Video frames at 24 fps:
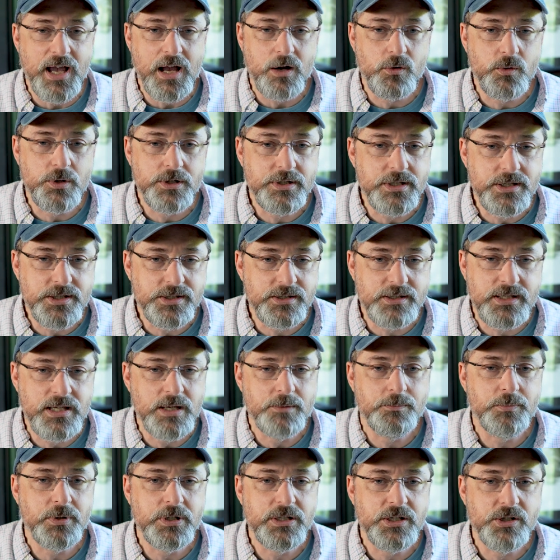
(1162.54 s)
out with these
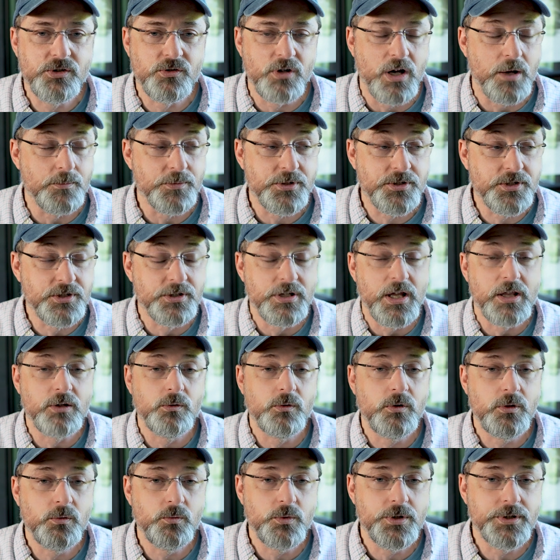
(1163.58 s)
timpani drums. It's another
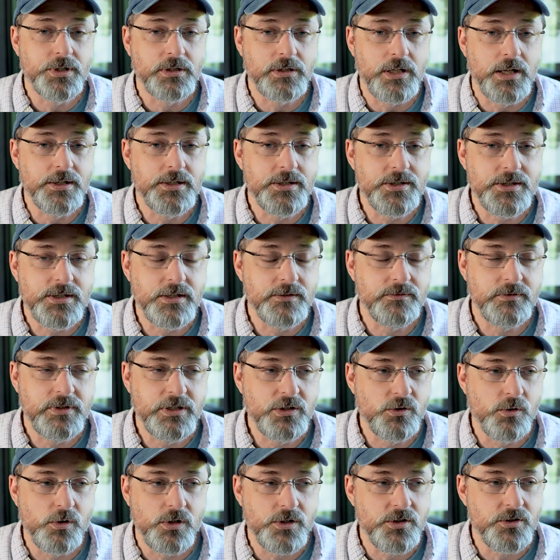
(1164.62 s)
one with the London
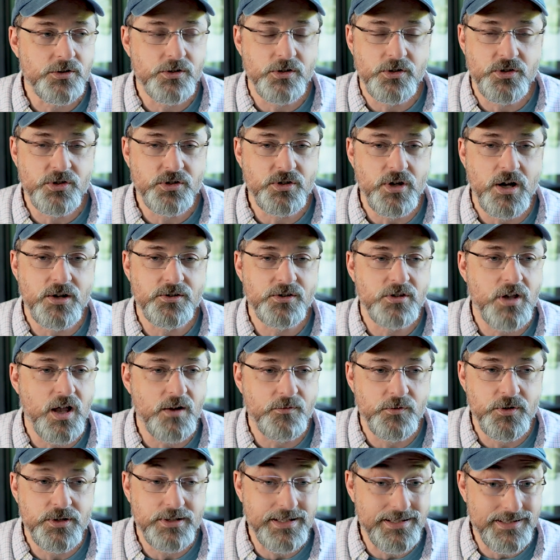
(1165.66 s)
Symphony Orchestra. Starts
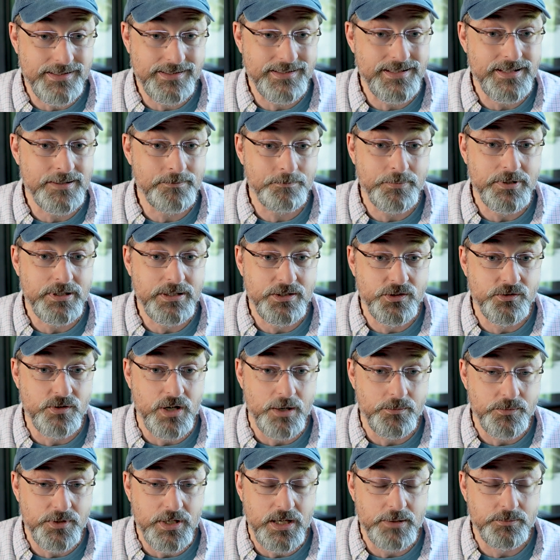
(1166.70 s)
off with these timpani
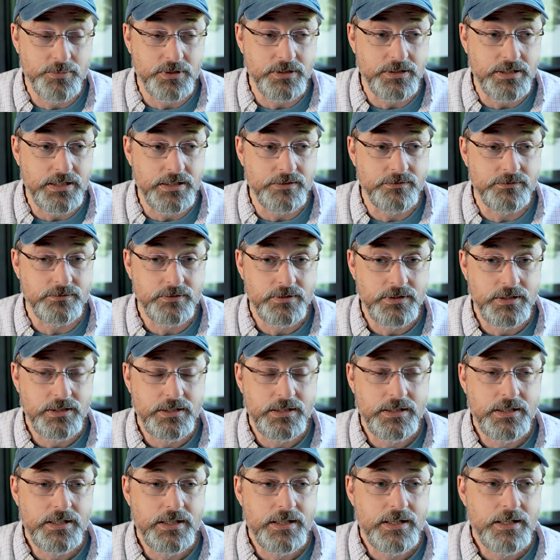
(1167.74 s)
drums, I believe.
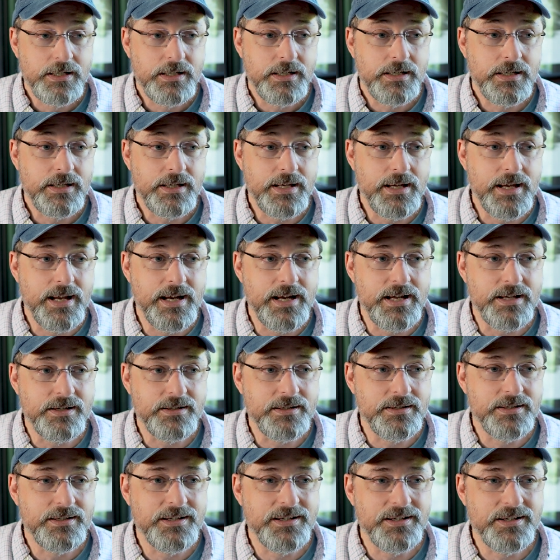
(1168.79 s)
And
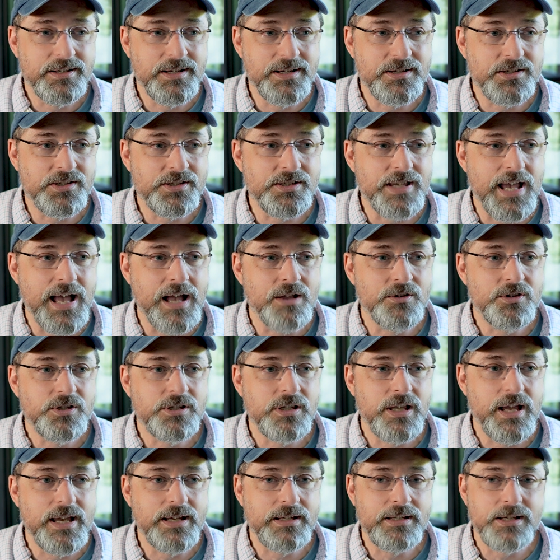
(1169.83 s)
it sounds
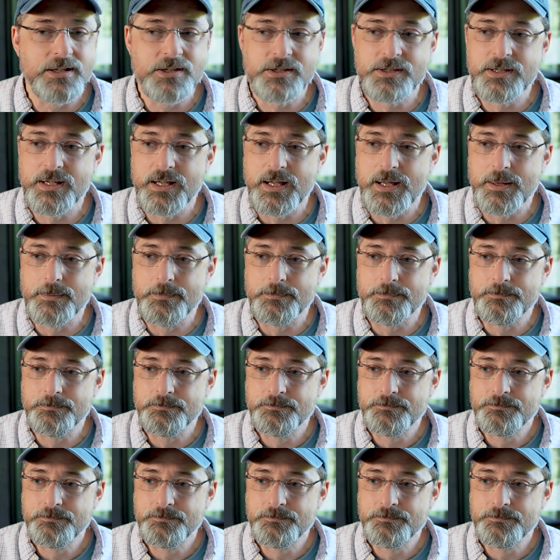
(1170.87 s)
like it's like